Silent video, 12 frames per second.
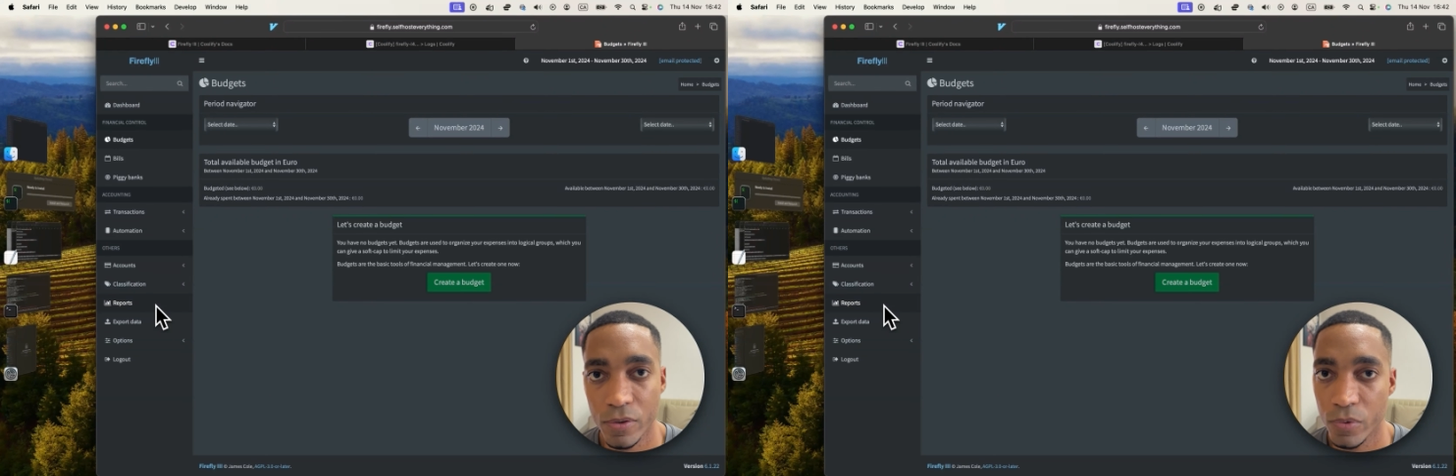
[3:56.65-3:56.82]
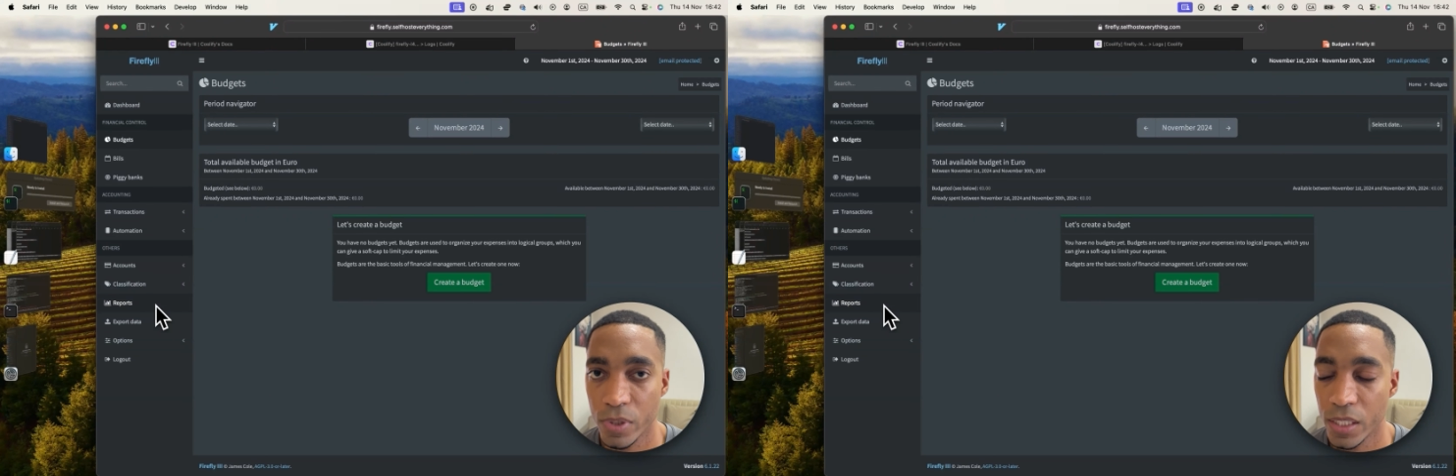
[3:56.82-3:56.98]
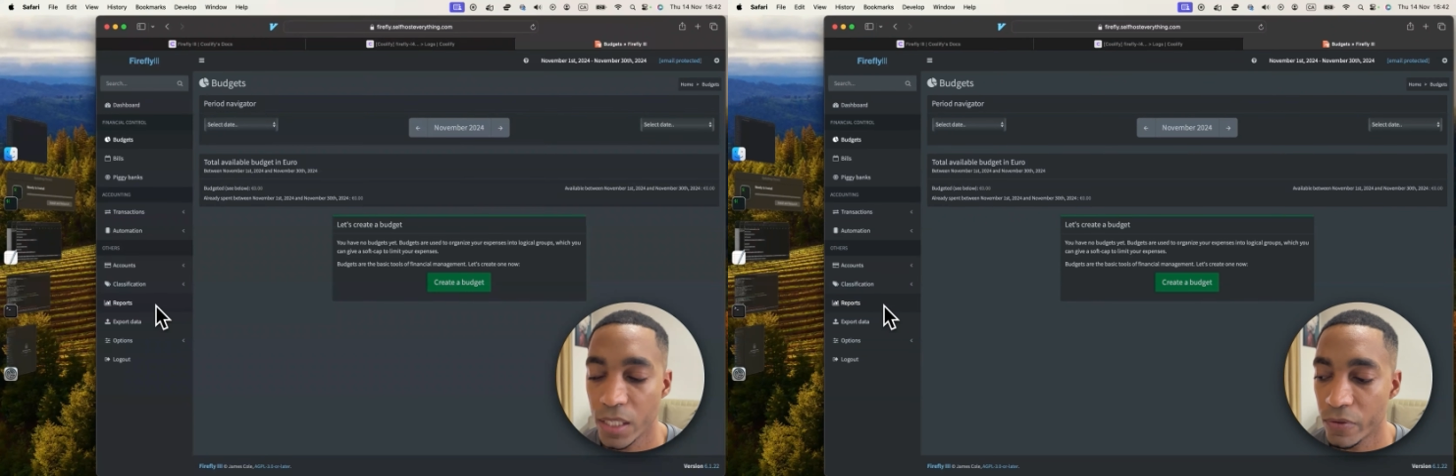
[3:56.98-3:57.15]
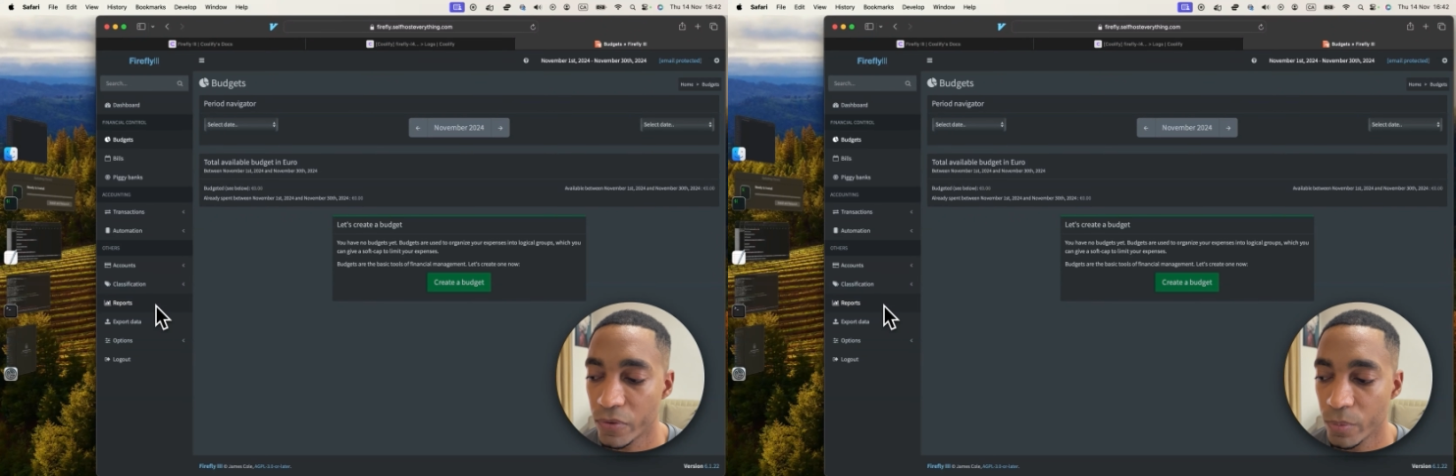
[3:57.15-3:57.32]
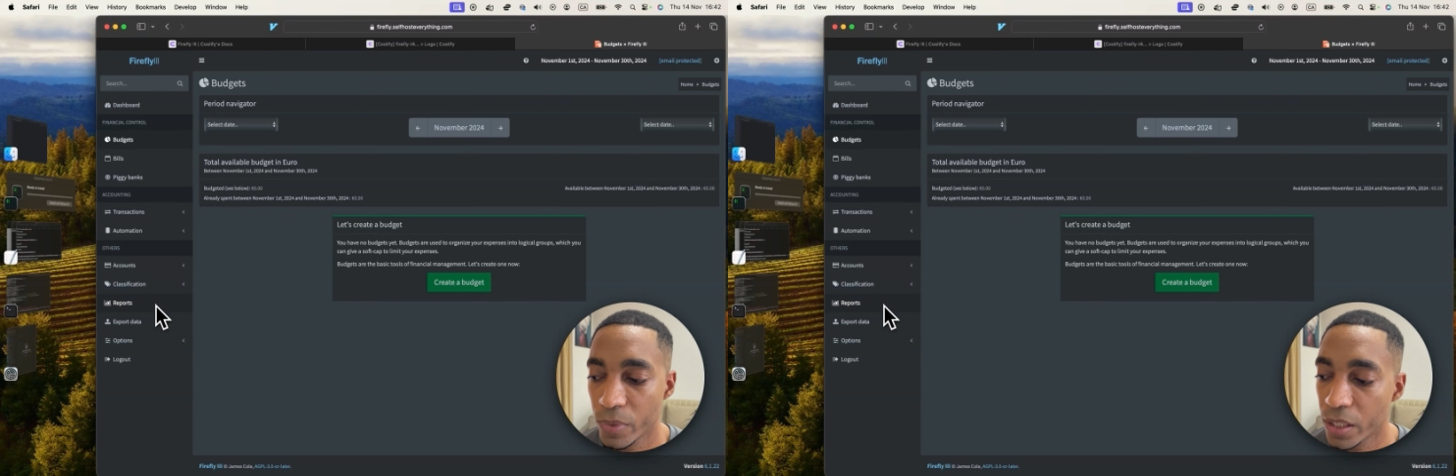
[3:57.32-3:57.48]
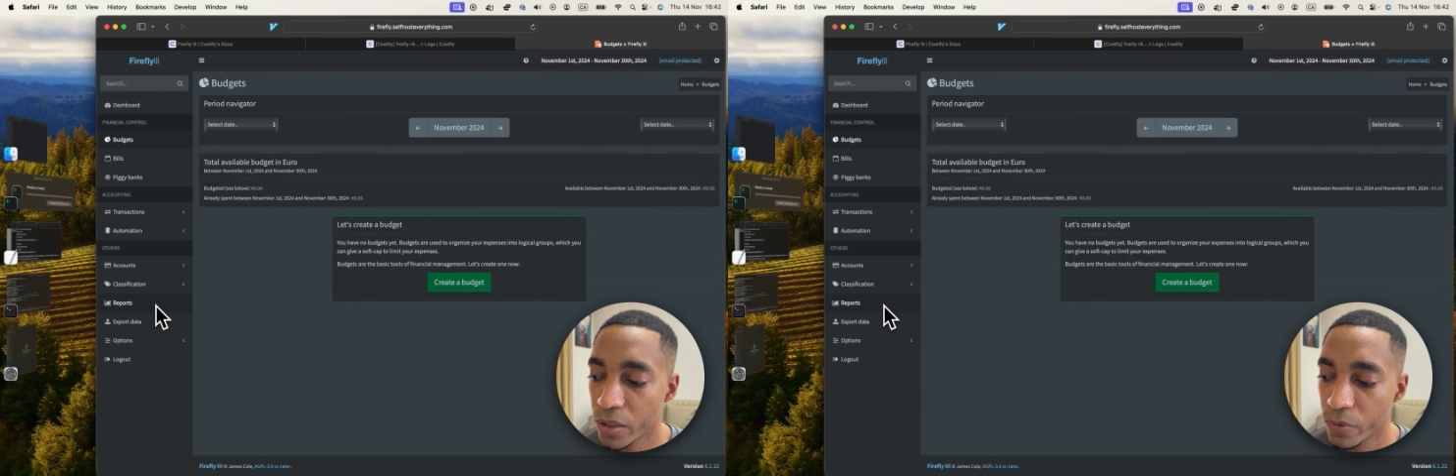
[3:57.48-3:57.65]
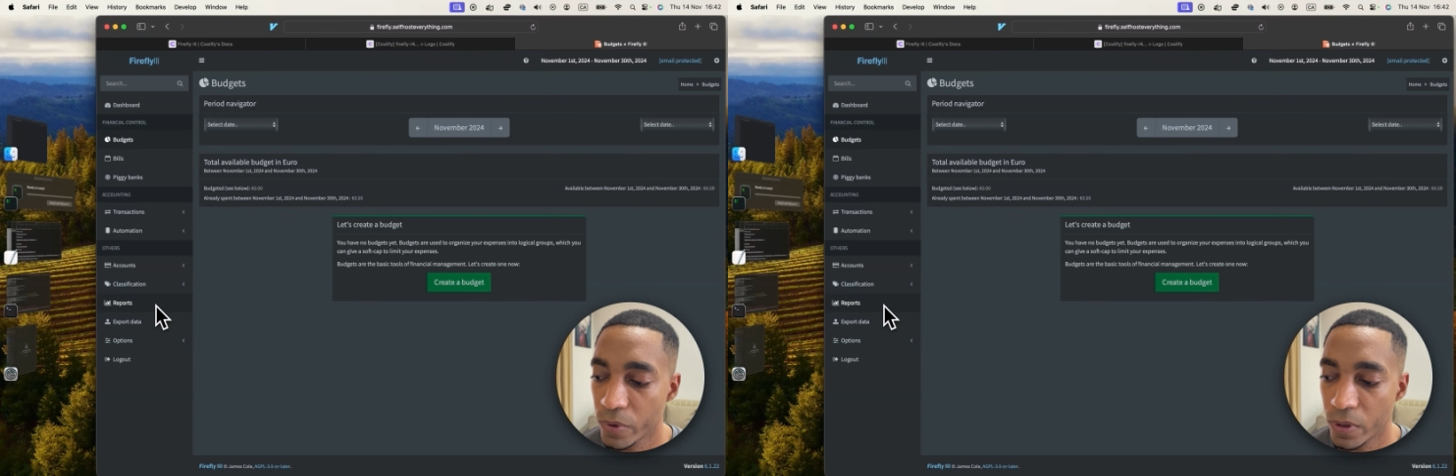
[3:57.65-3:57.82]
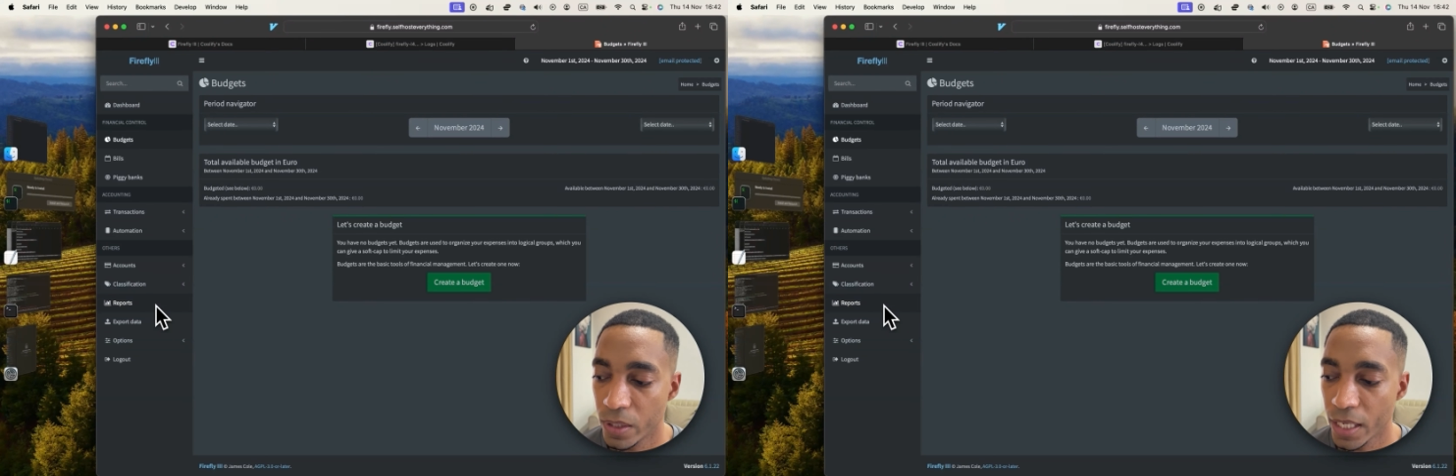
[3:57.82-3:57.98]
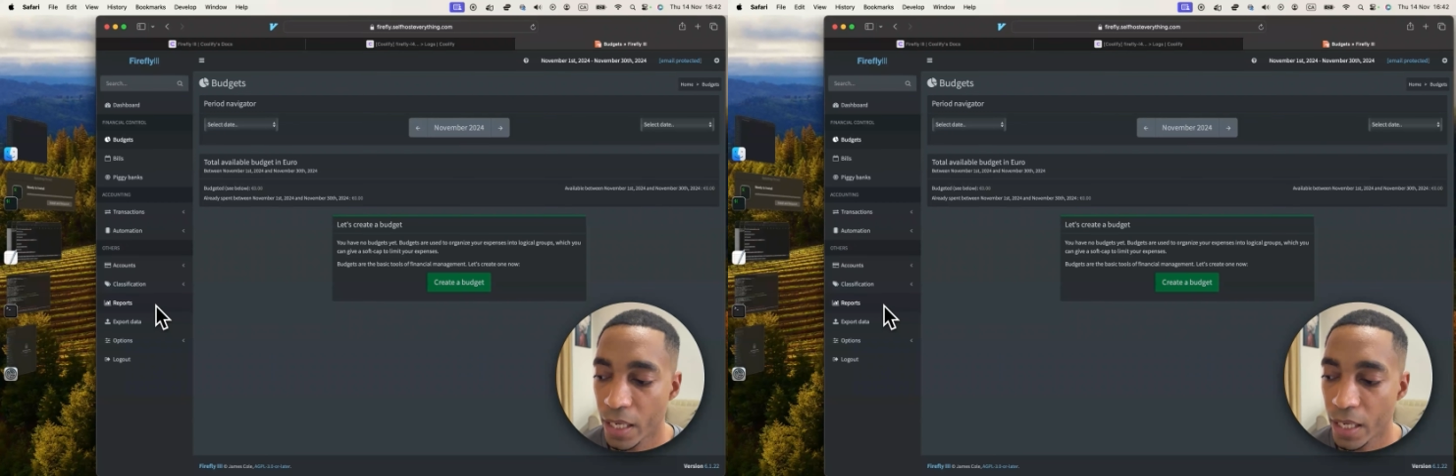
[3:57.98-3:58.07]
to really get familiar with the